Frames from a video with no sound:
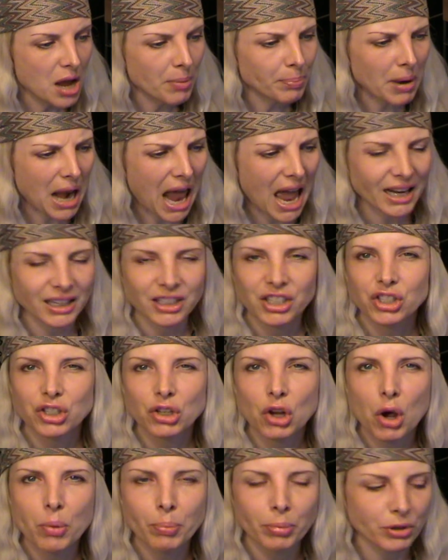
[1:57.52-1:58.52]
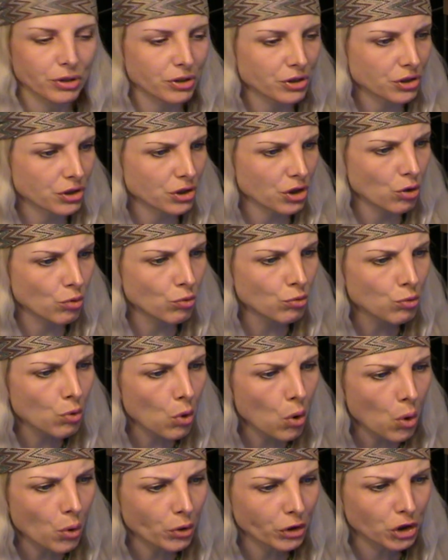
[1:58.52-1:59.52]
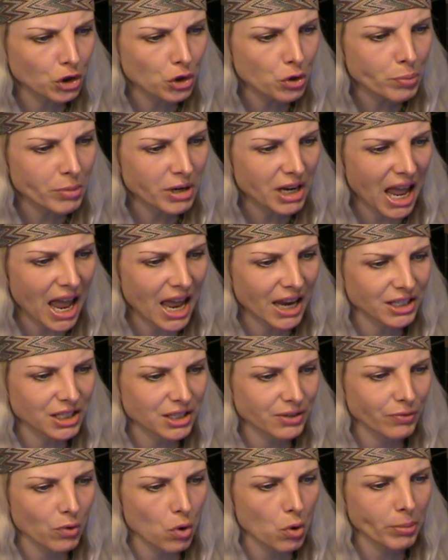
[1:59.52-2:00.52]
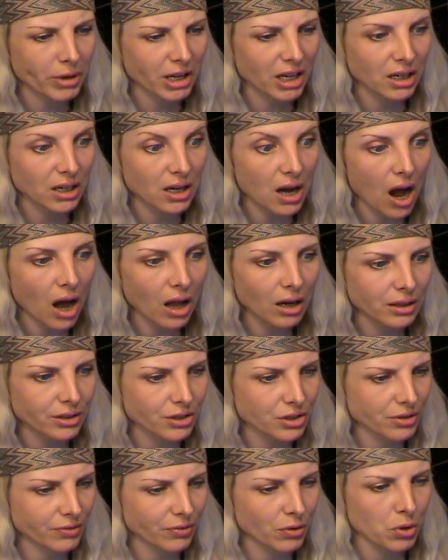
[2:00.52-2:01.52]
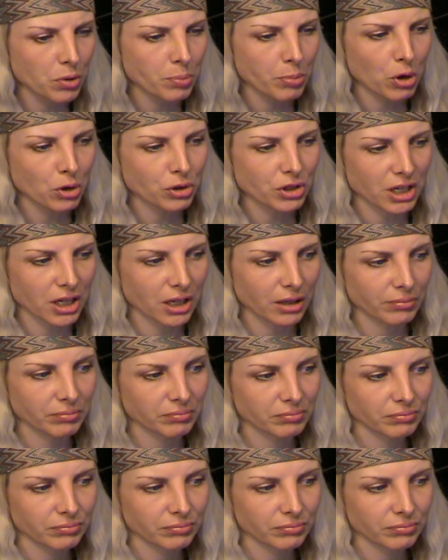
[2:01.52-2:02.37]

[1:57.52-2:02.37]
Black serpents and raw human heads forming a garland for the body.